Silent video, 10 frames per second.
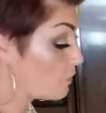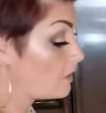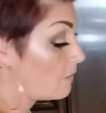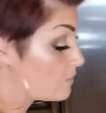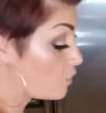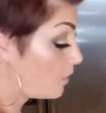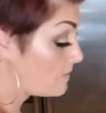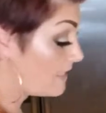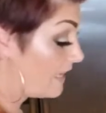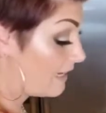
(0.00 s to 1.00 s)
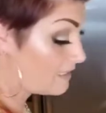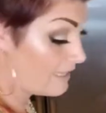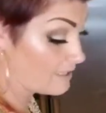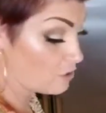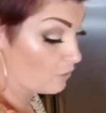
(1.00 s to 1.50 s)
so it absorbs the
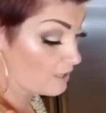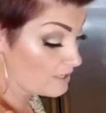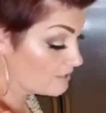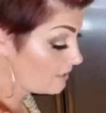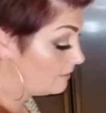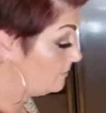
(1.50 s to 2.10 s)
excess grease.